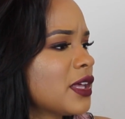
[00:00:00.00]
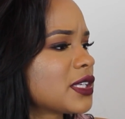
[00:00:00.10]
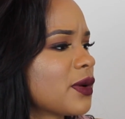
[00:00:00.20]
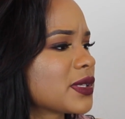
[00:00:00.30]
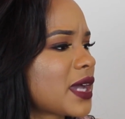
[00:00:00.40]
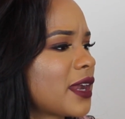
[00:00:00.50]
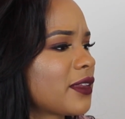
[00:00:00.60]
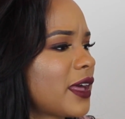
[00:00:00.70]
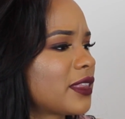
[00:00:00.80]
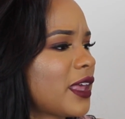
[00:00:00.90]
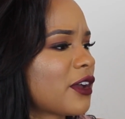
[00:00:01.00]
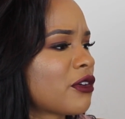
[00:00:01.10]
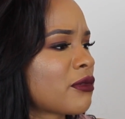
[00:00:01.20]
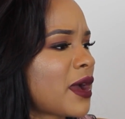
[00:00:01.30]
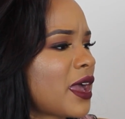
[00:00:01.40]
So it's kind of like that
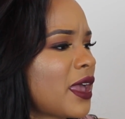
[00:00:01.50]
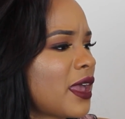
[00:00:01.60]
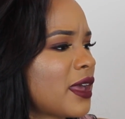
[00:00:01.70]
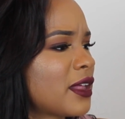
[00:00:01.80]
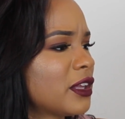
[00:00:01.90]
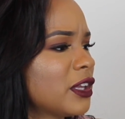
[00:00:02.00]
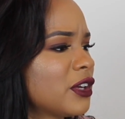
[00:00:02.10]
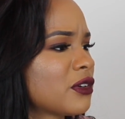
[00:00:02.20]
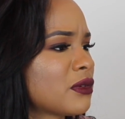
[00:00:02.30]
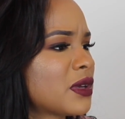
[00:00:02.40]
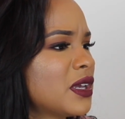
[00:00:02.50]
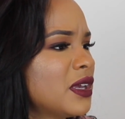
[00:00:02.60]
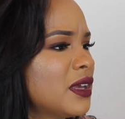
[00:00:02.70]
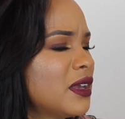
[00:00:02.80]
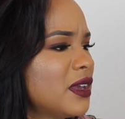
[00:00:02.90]
gray,
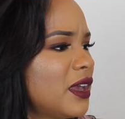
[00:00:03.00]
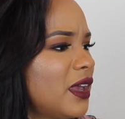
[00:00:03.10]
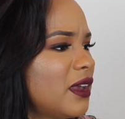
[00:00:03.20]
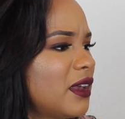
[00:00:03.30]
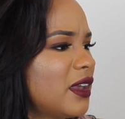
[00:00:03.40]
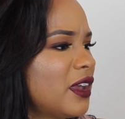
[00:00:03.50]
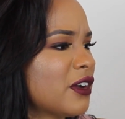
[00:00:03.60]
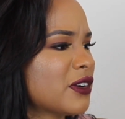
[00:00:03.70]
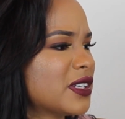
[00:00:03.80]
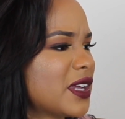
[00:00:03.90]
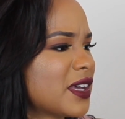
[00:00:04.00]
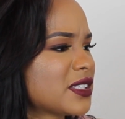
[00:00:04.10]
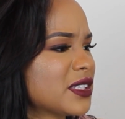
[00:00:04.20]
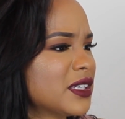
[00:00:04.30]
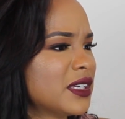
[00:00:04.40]
glittery,
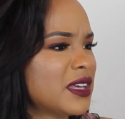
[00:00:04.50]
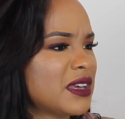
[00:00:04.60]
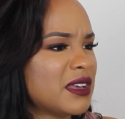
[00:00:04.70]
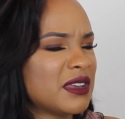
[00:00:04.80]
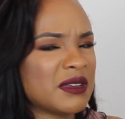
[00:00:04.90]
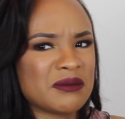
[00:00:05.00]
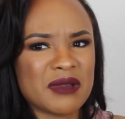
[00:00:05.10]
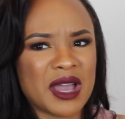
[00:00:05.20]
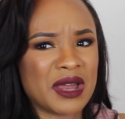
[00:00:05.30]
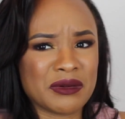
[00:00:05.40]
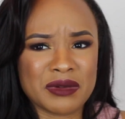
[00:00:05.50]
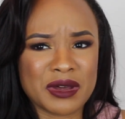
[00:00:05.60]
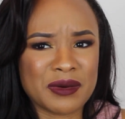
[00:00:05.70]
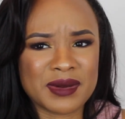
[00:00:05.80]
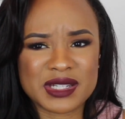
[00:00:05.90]
iridescent-y, I don't
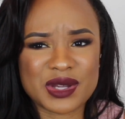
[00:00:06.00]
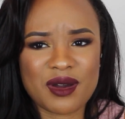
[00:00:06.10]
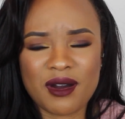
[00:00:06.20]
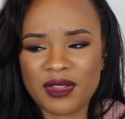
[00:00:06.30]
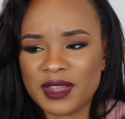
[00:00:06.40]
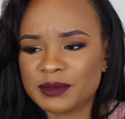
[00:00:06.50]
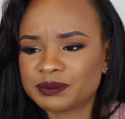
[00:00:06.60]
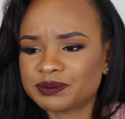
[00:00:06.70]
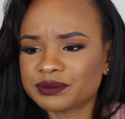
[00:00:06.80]
know what to call it.